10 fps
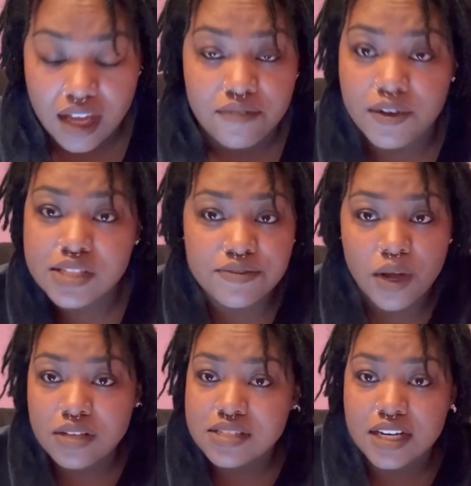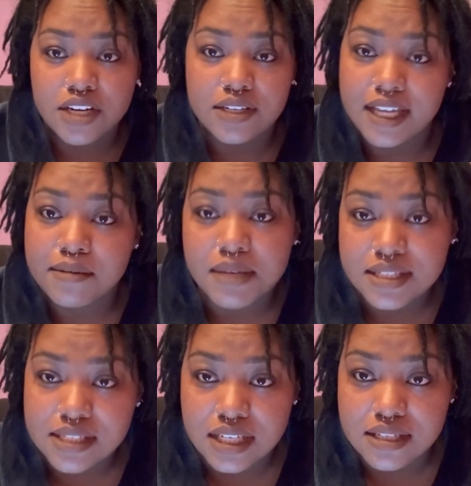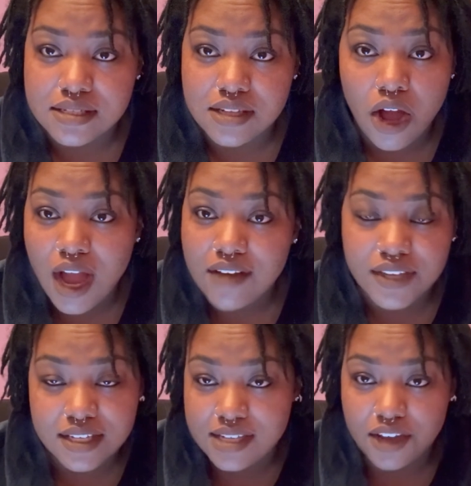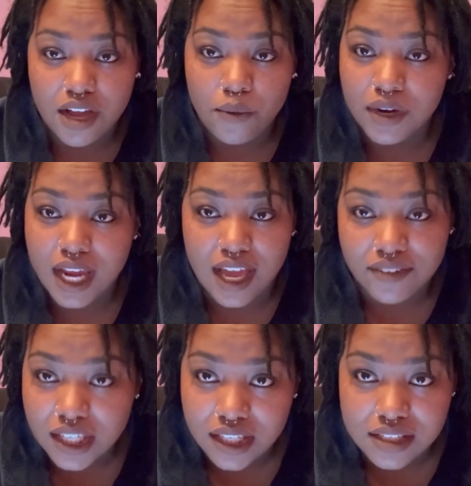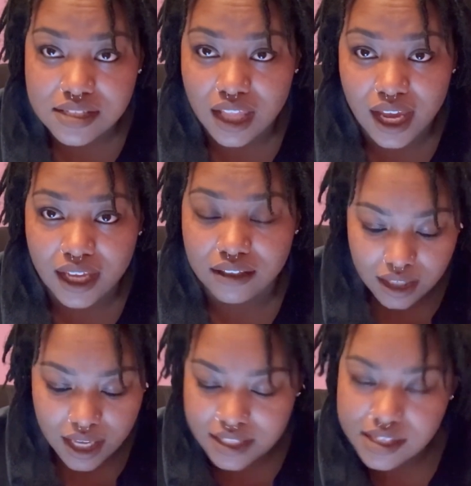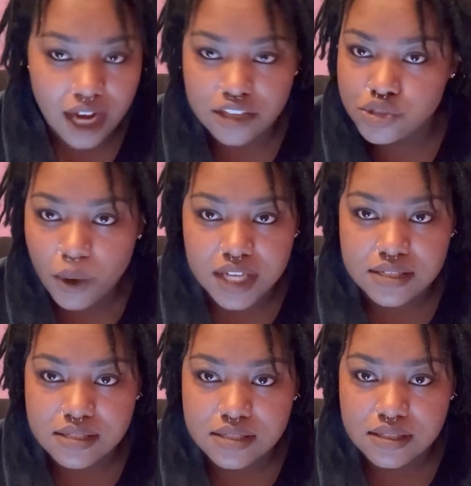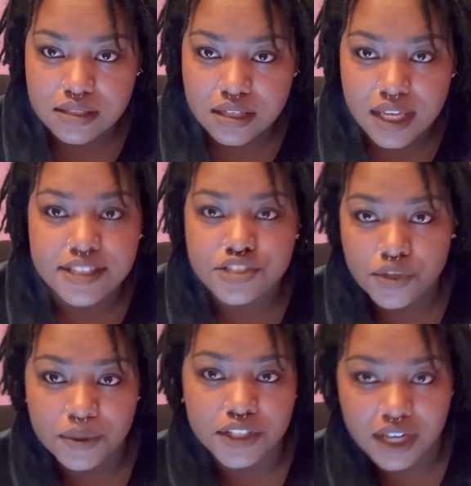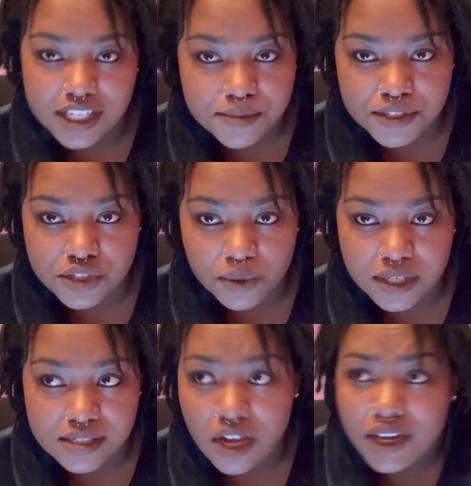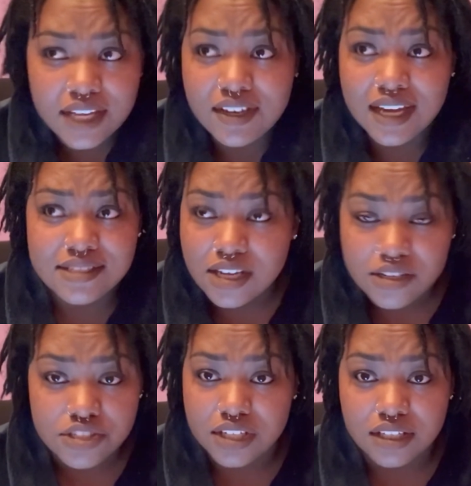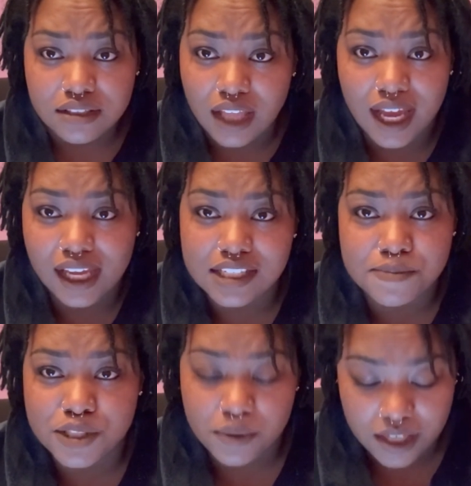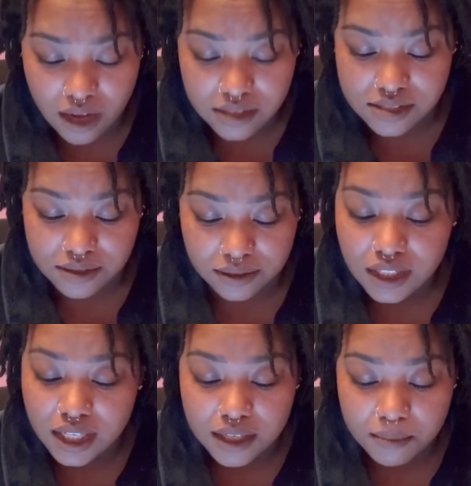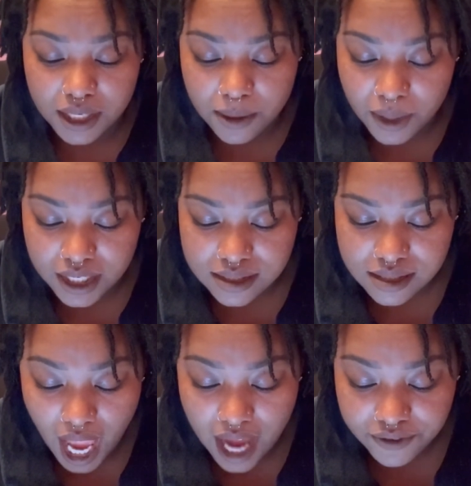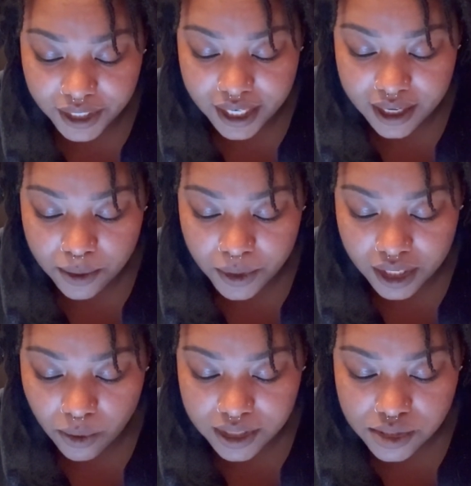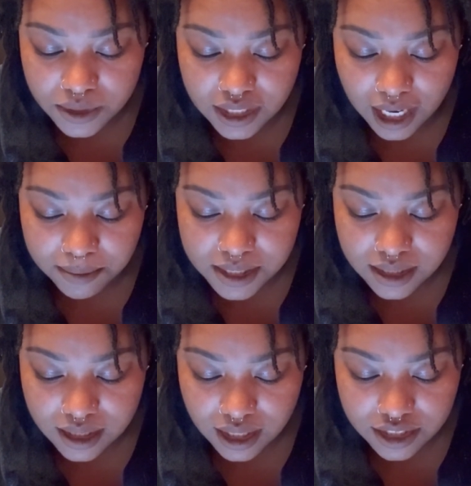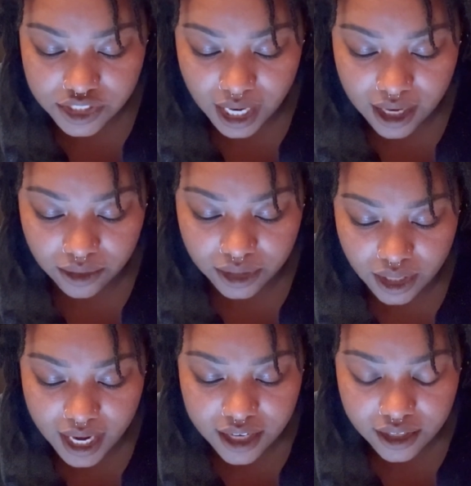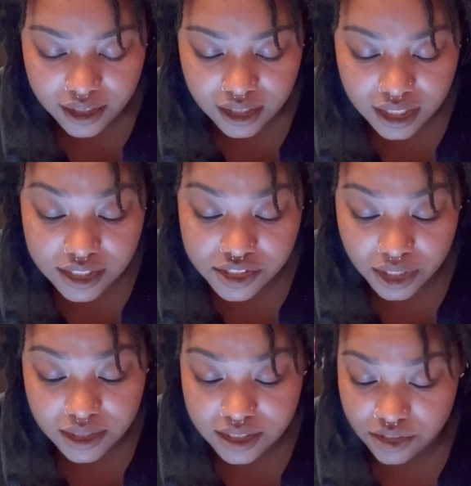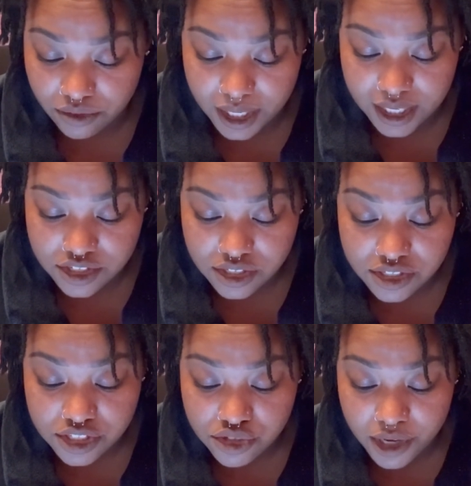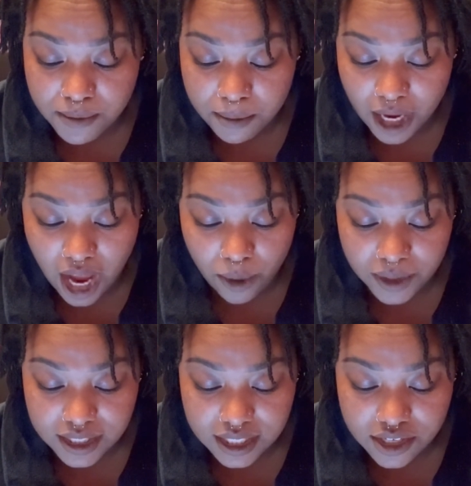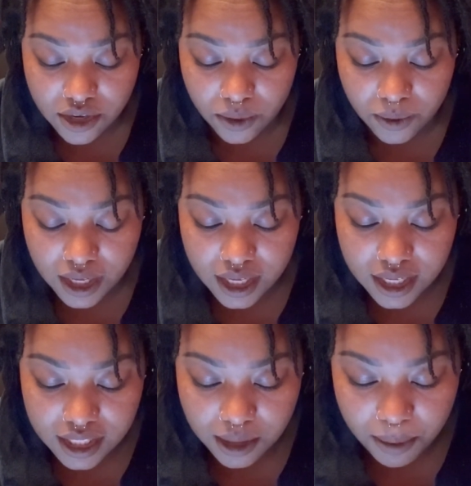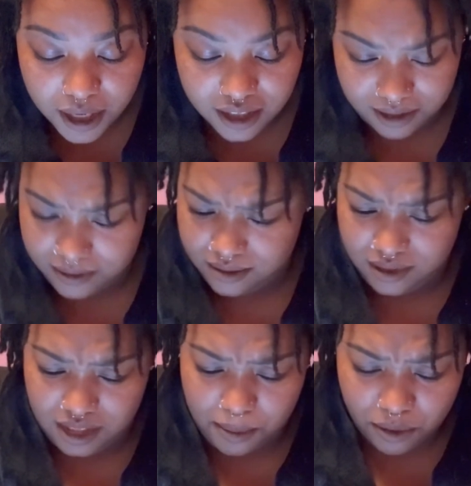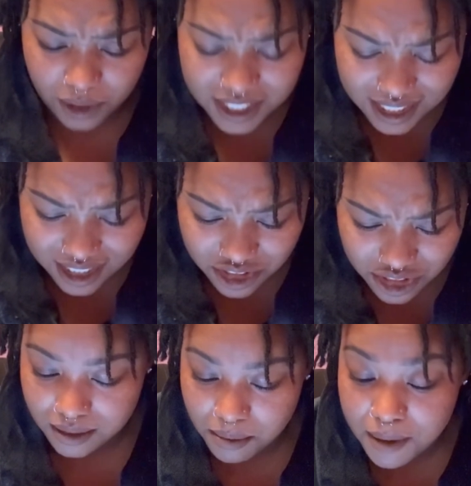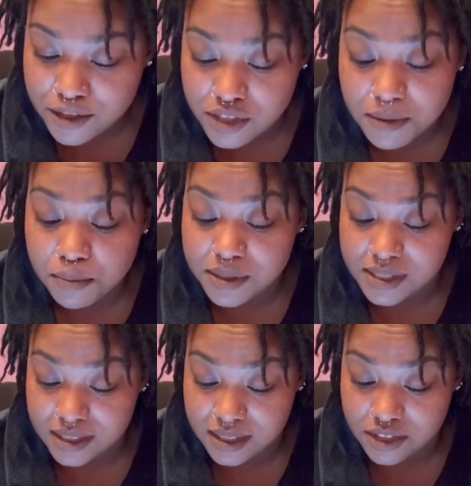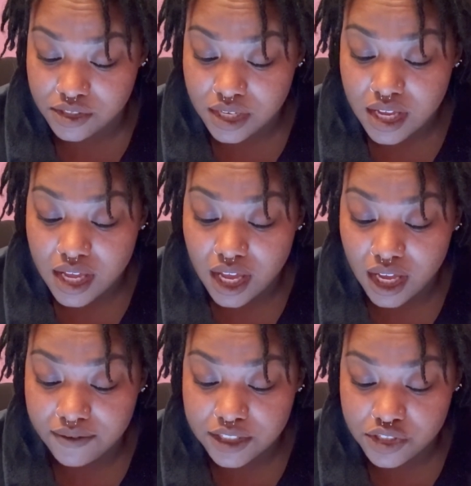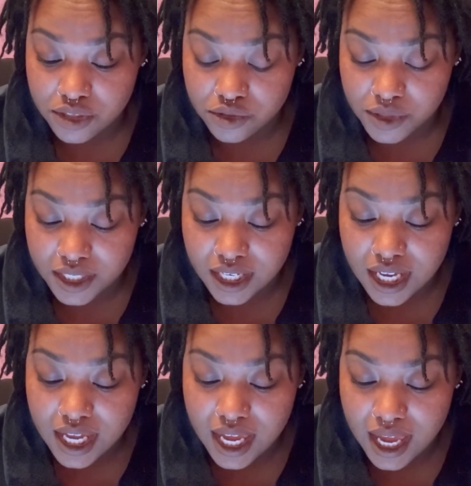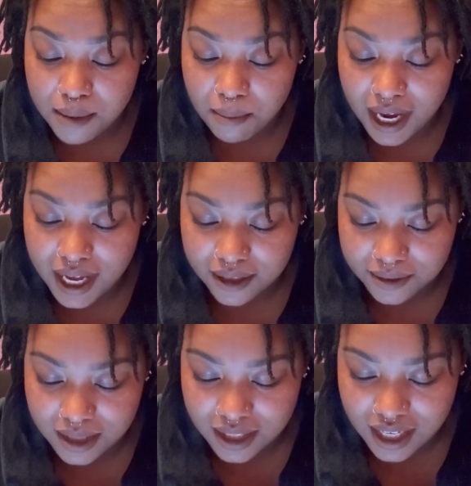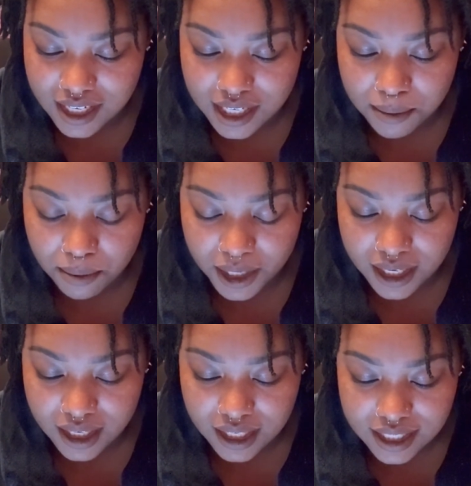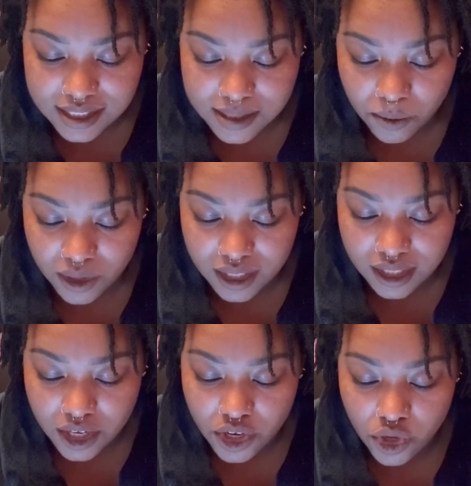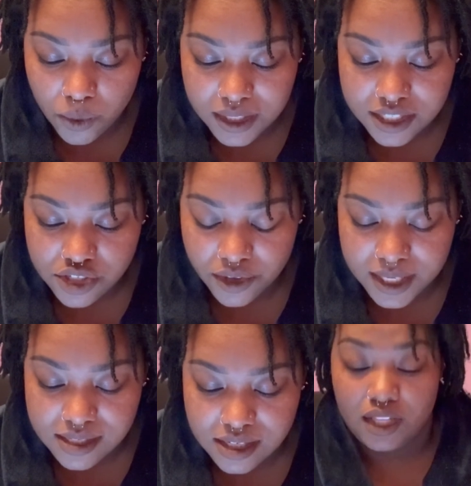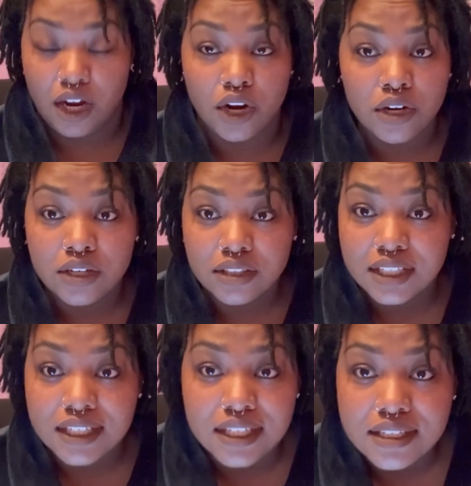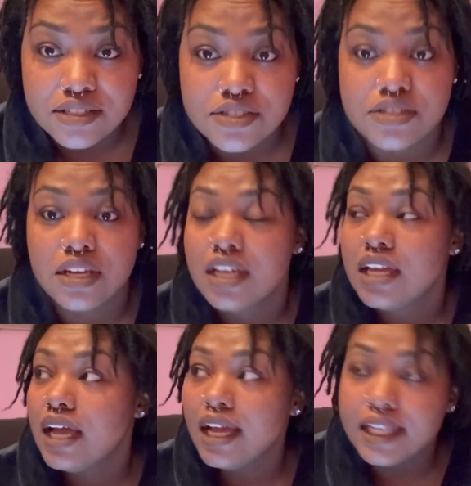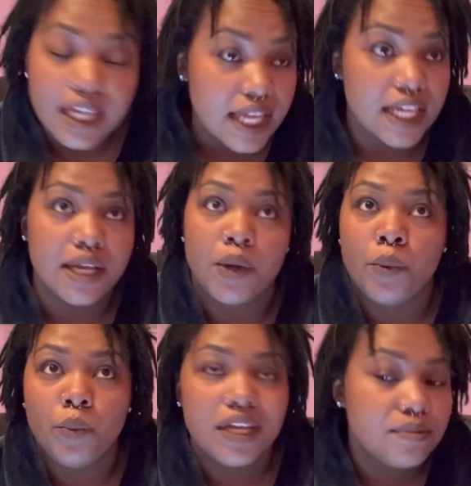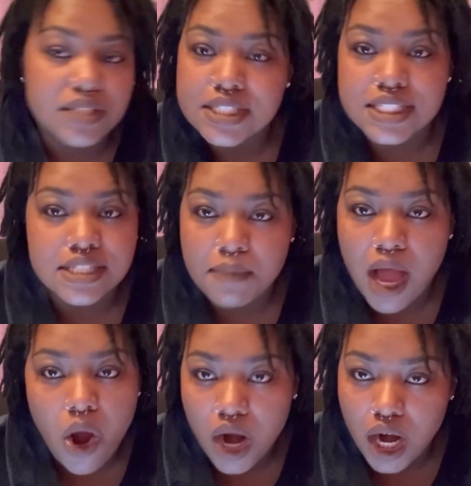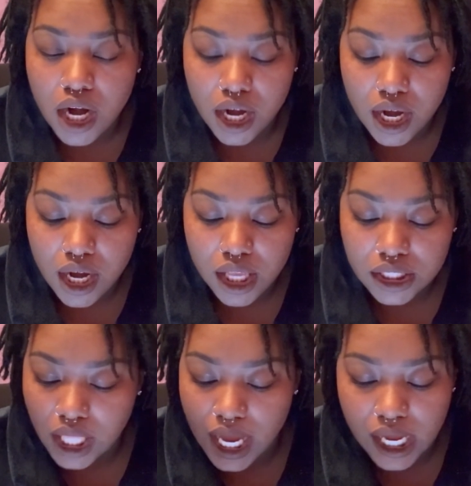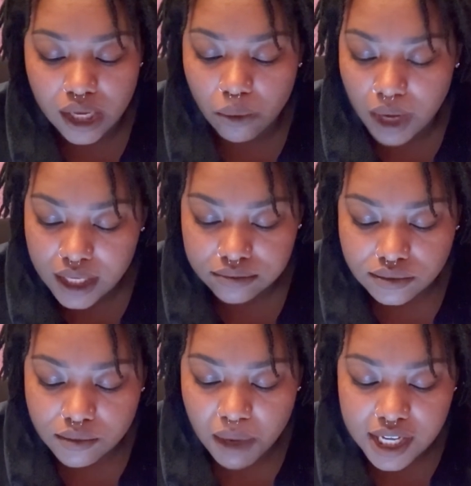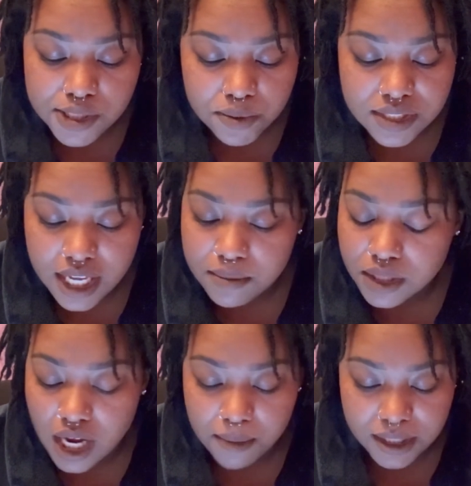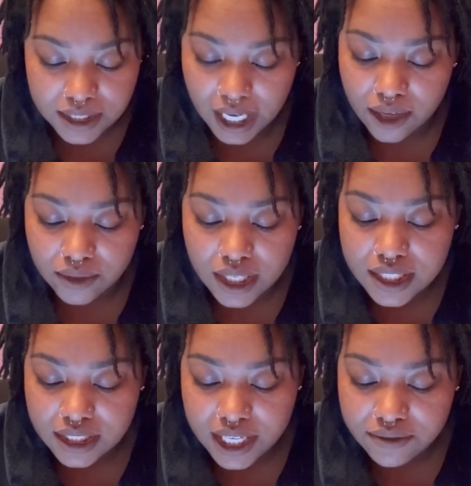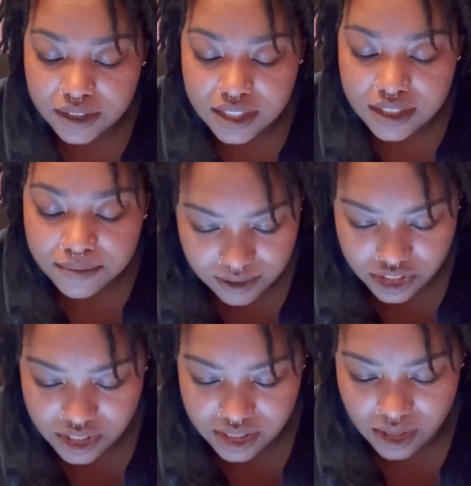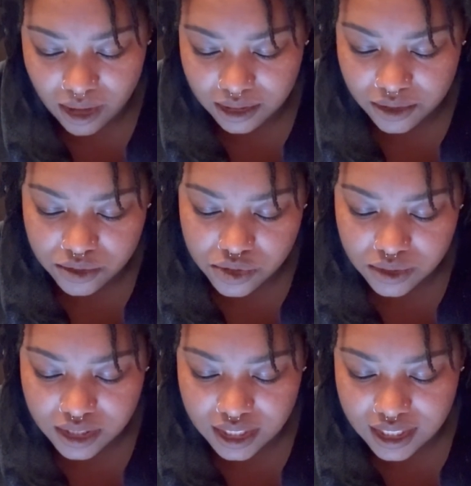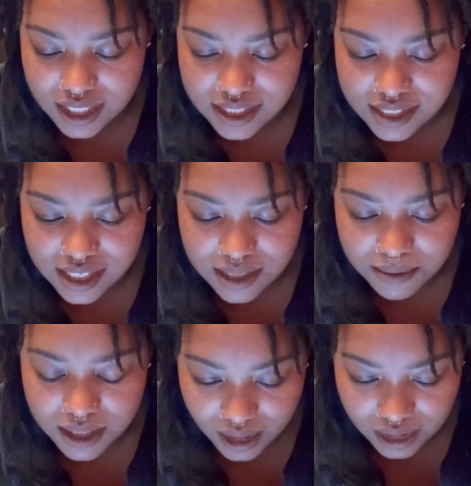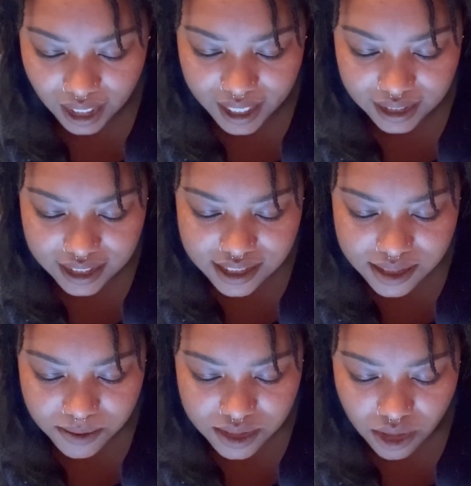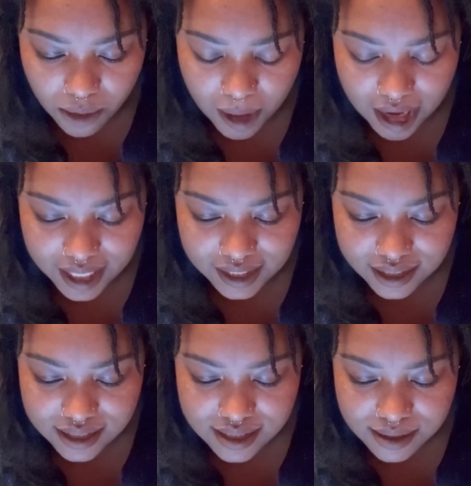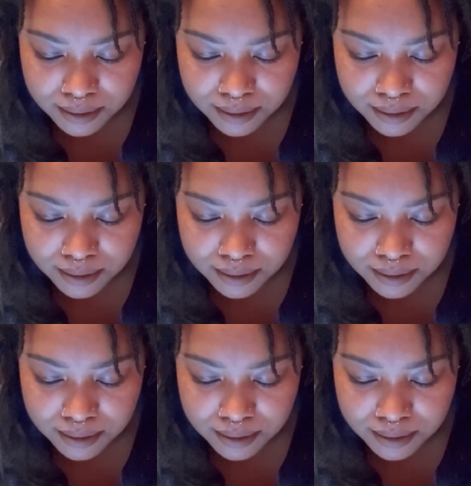First of all, it's none of her damn business. Y'all have kids how y'all want to have kids. Like, it's not her choice. It's you and your husband's choice. Y'all ain't even got to tell her shit. Like, it's between y'all two. Anyways, after hearing we are going to adopt a child, anger turned into rage. She screamed about how we didn't know the parentage, maybe she meant percentage, of the children and might end up bringing in someone who would disgrace her lineage. Again, when was this about her? Like, what? My husband was able to calm her down. Thankfully, she saw little Julia. It seemed like this was all behind us.